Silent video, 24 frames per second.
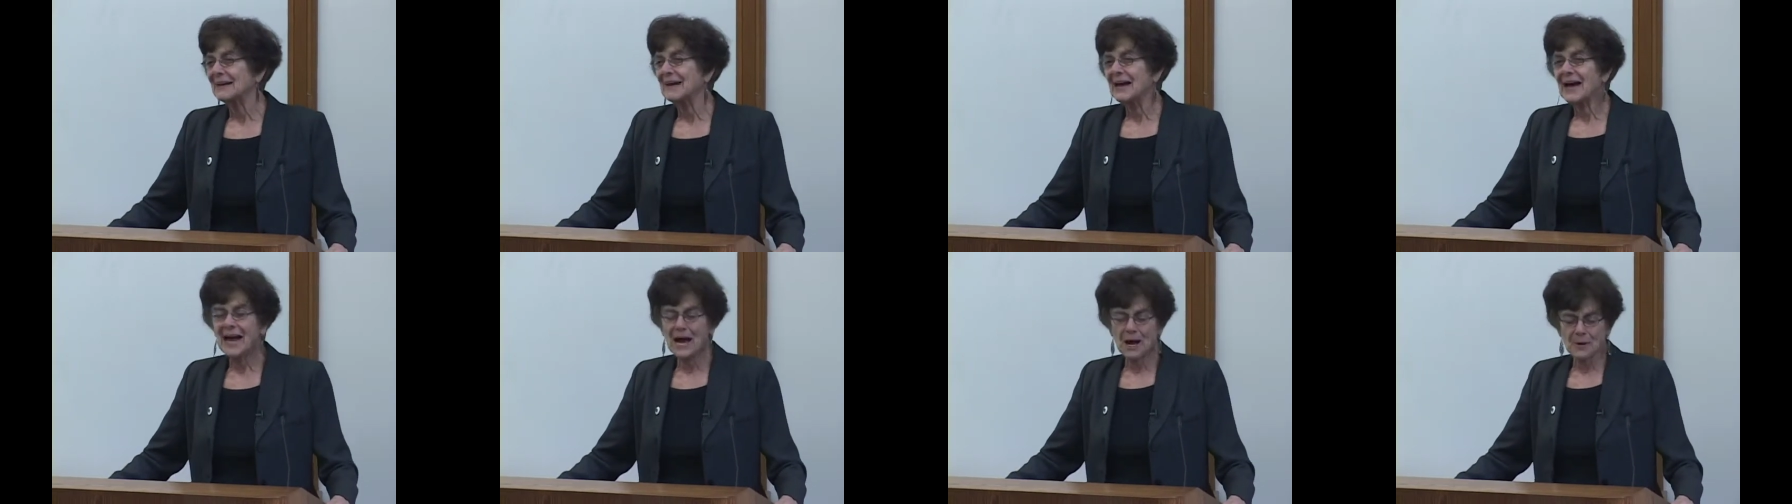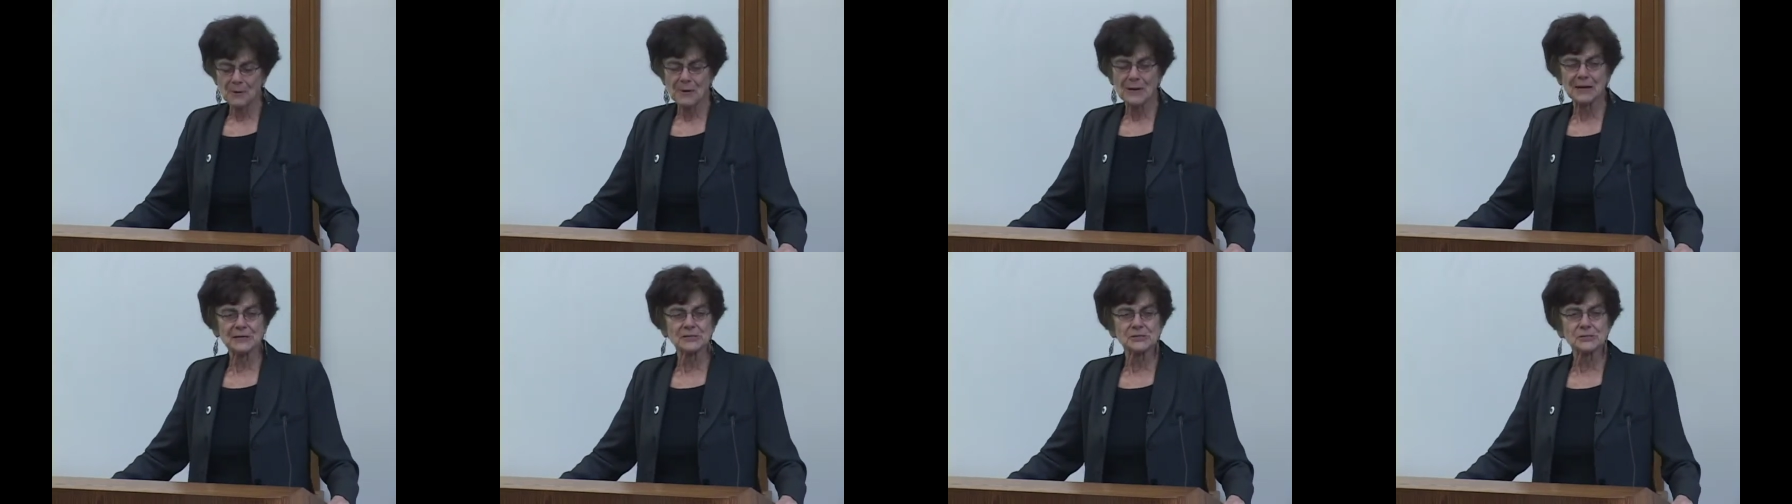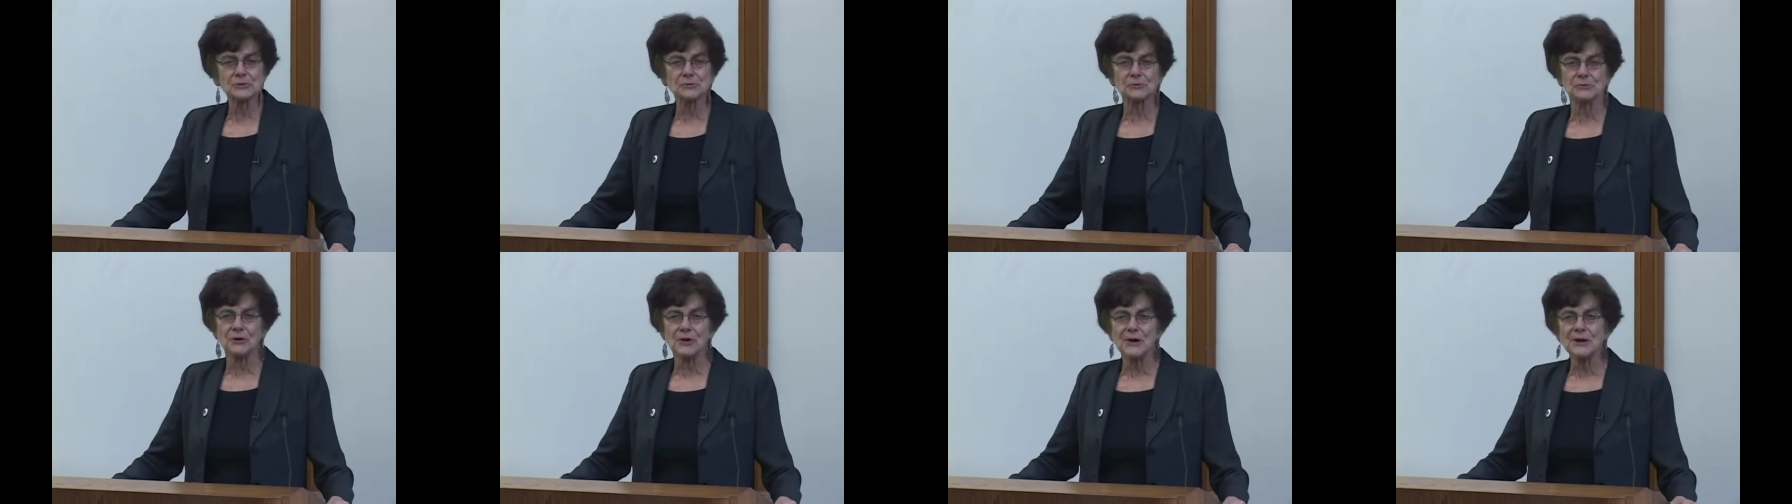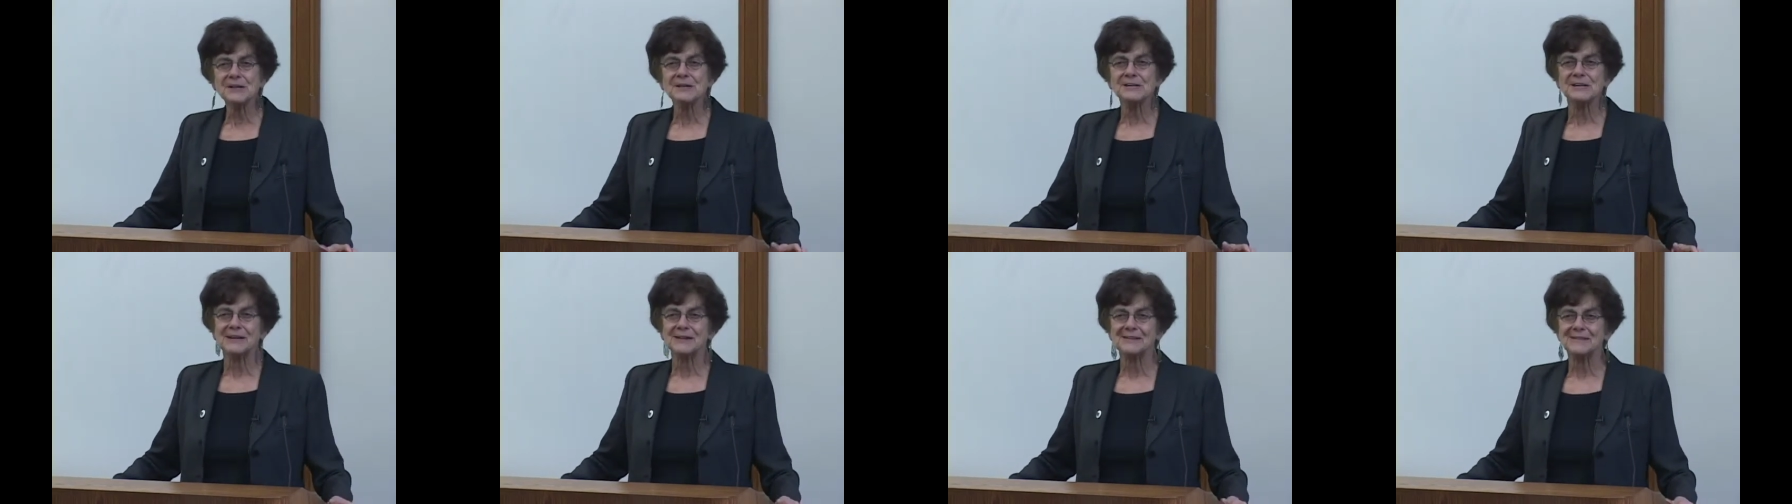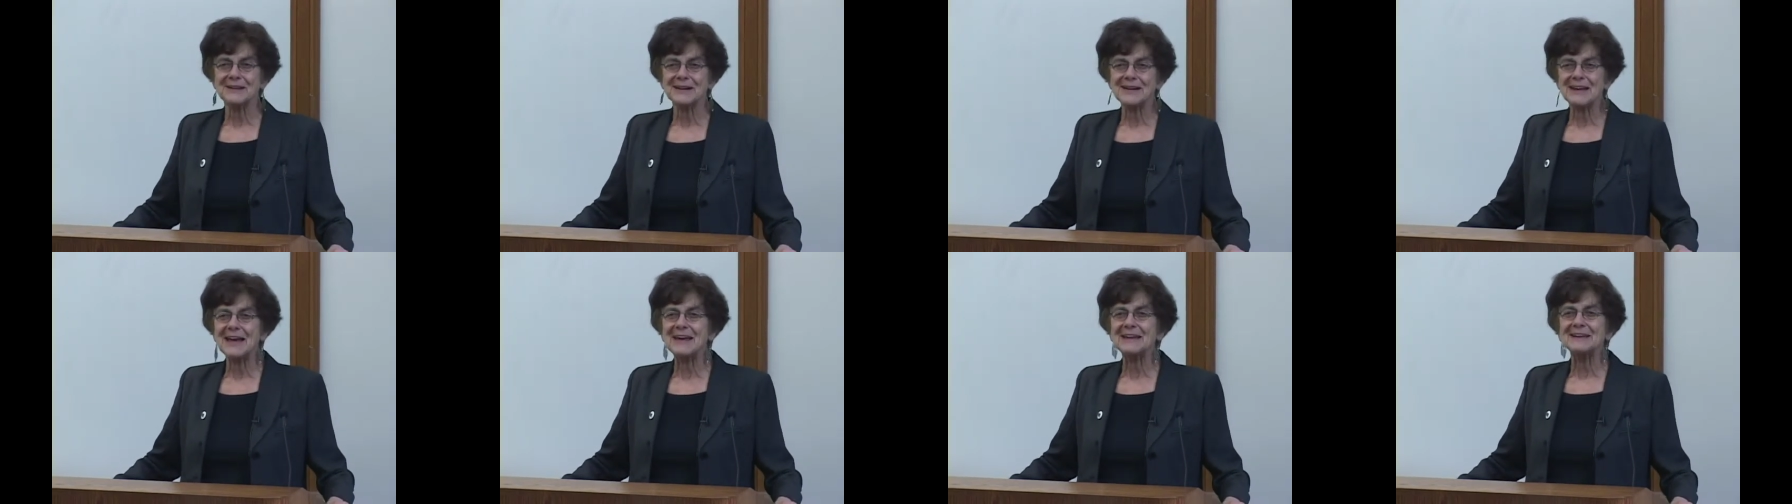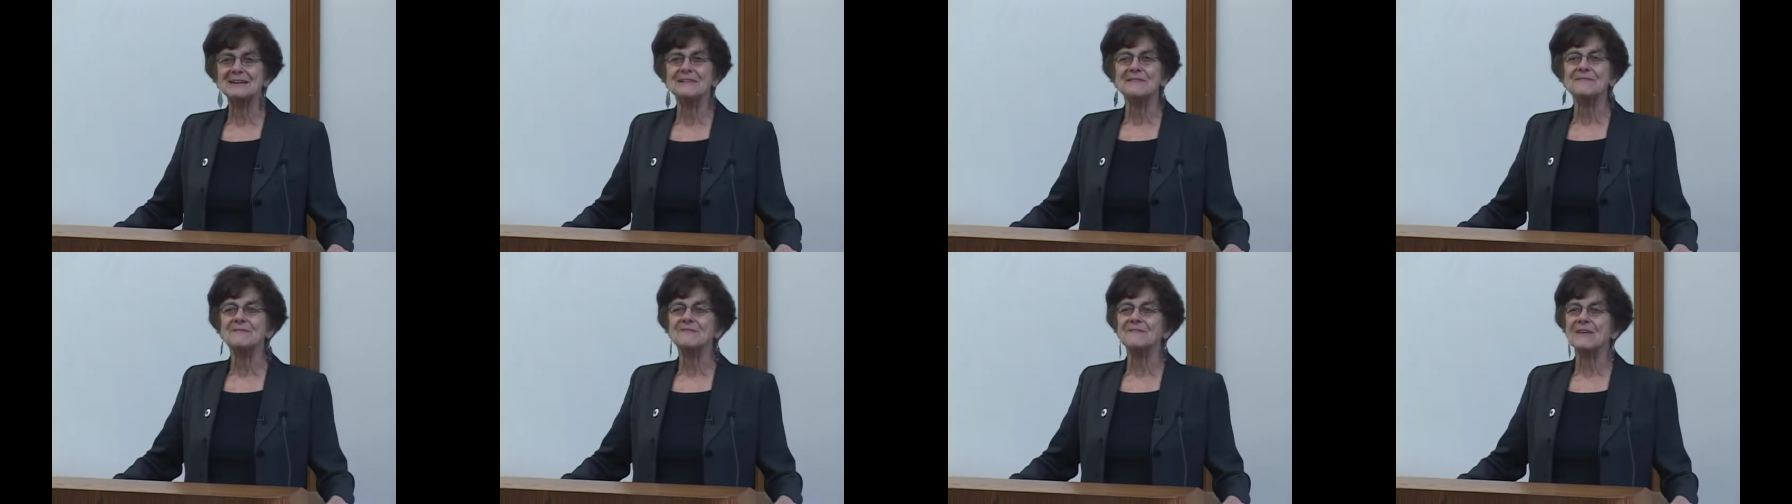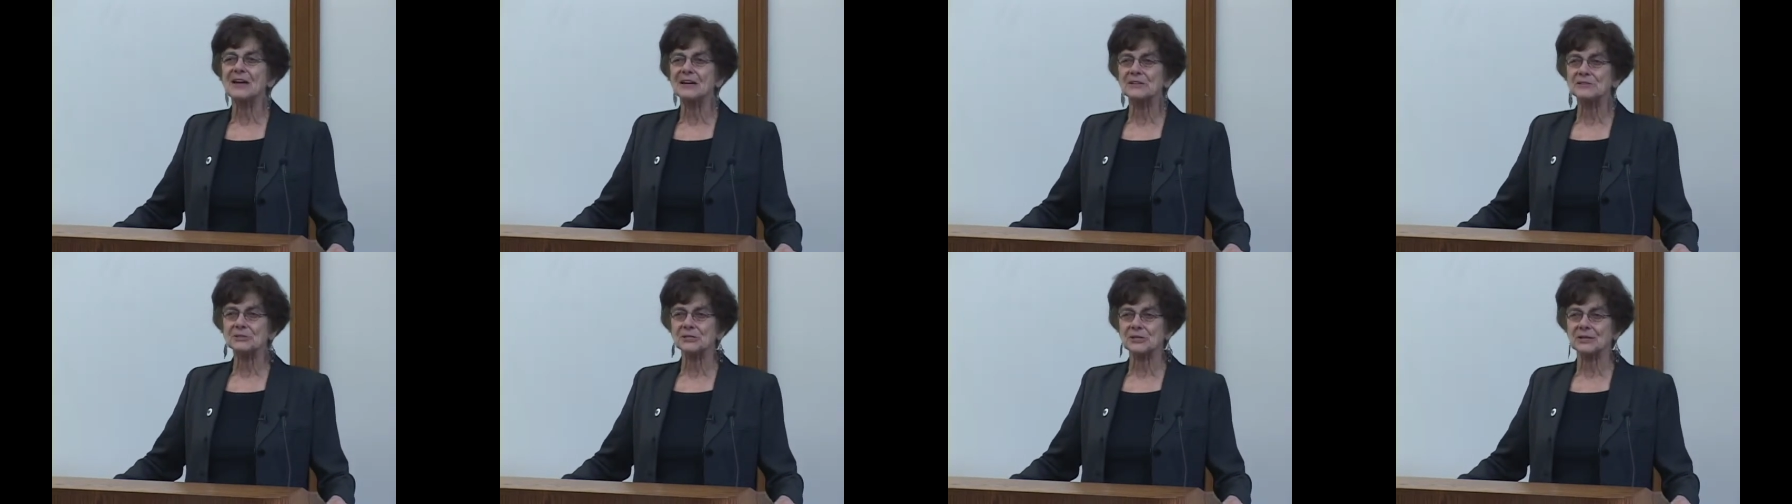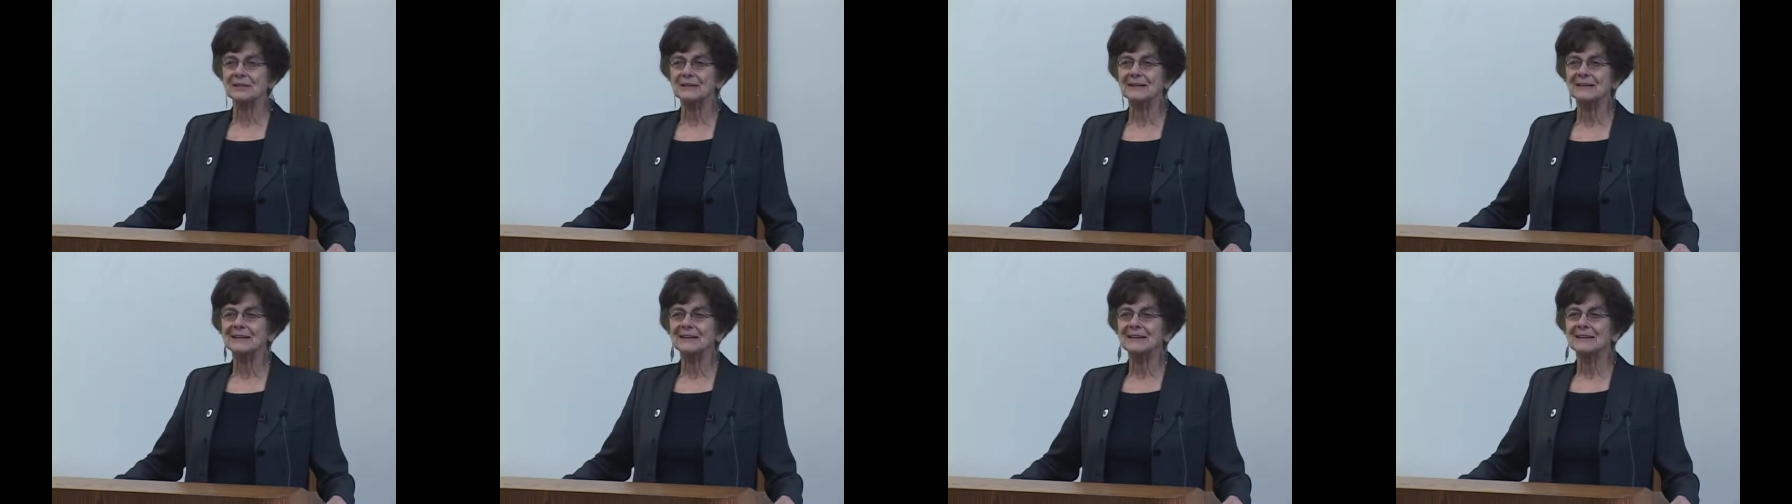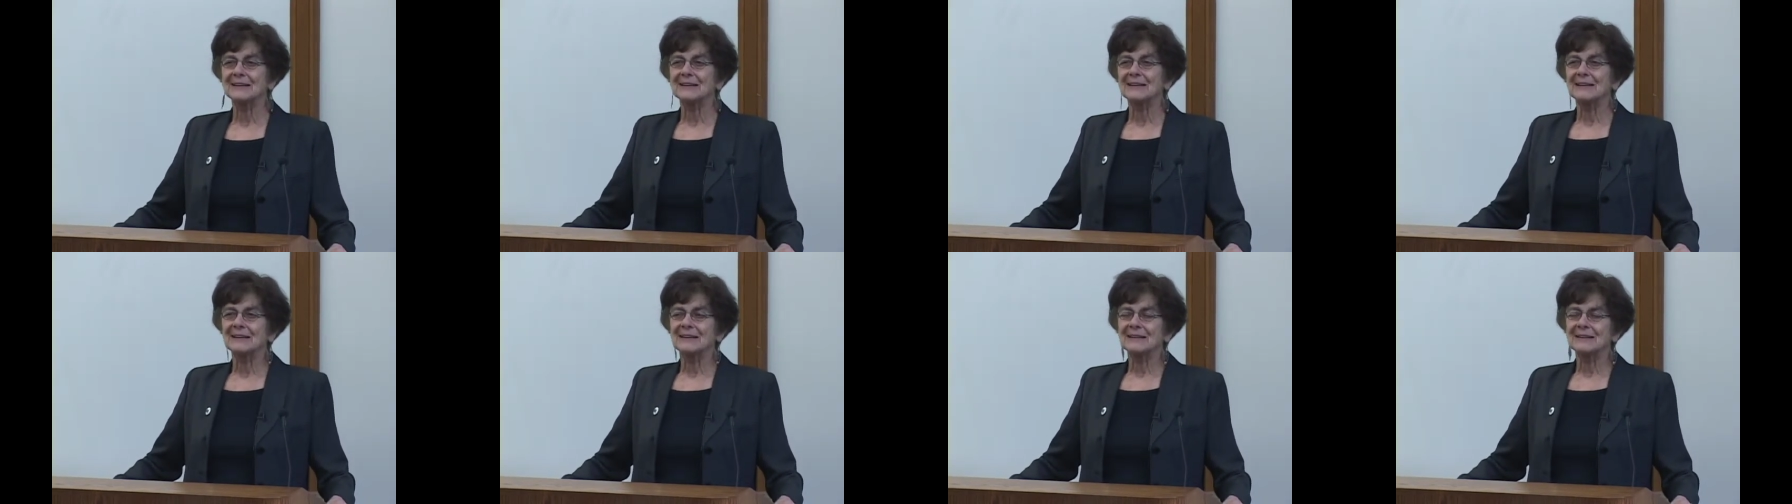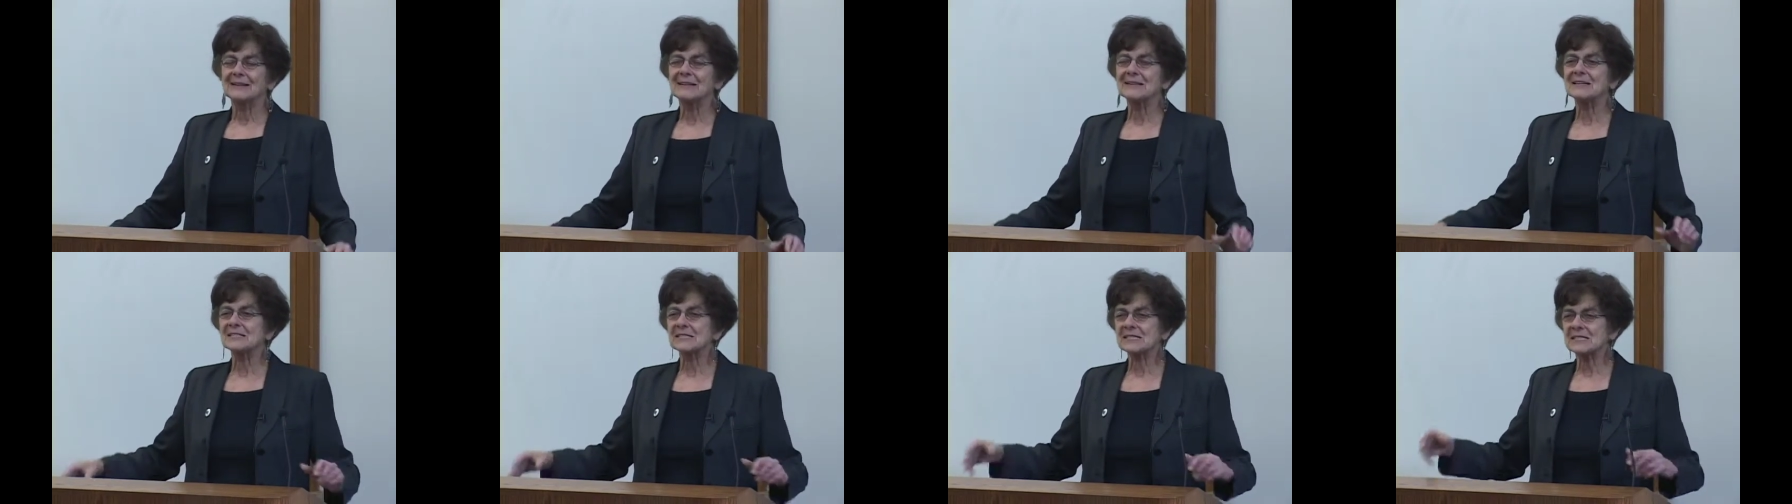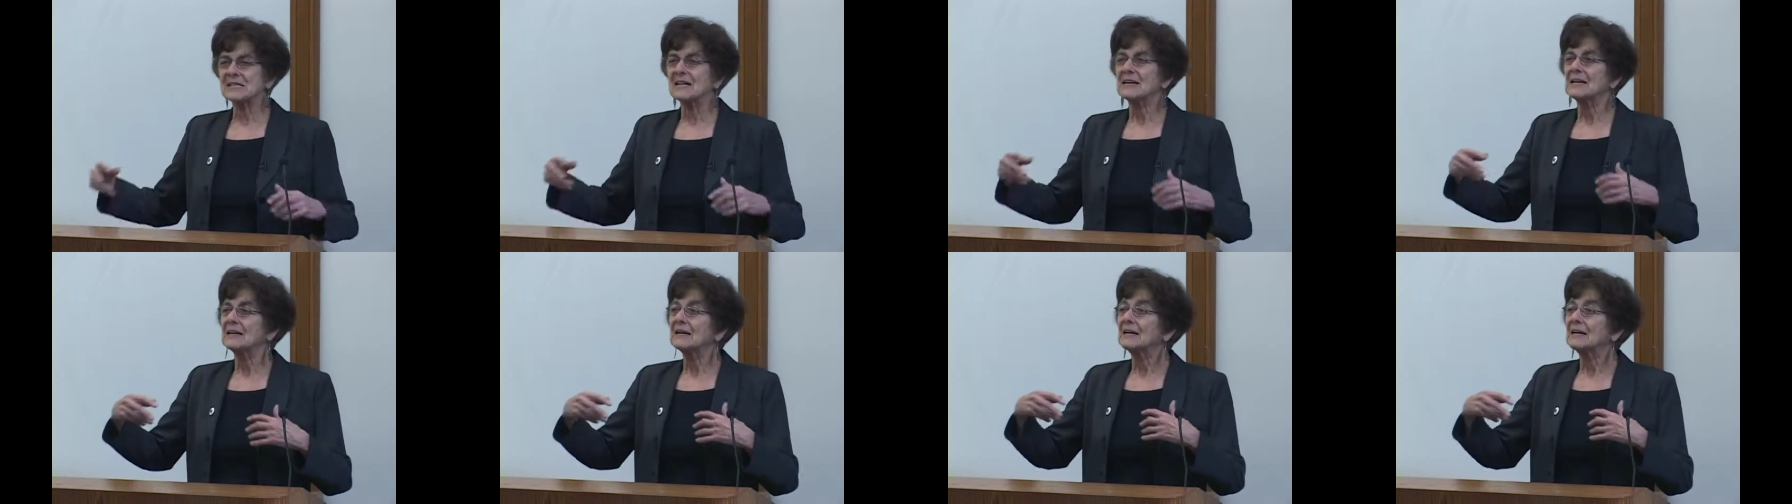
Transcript: how extraordinary an invention this